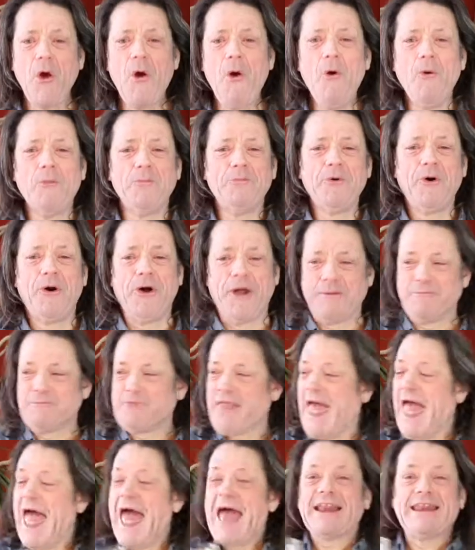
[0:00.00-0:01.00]
Oh boy,
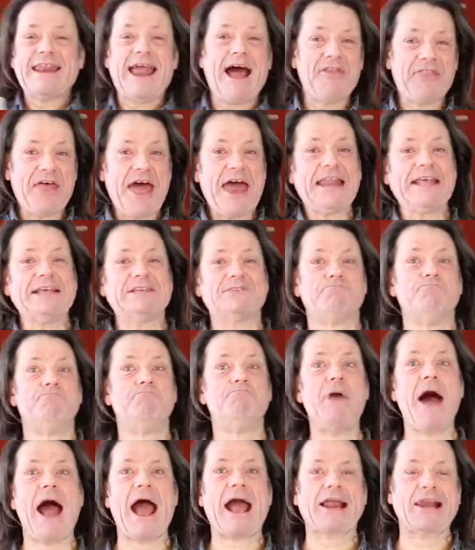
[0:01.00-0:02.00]
now that is
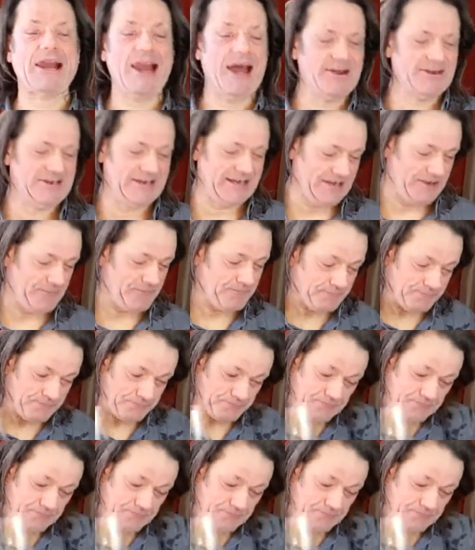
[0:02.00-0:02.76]
backloaded.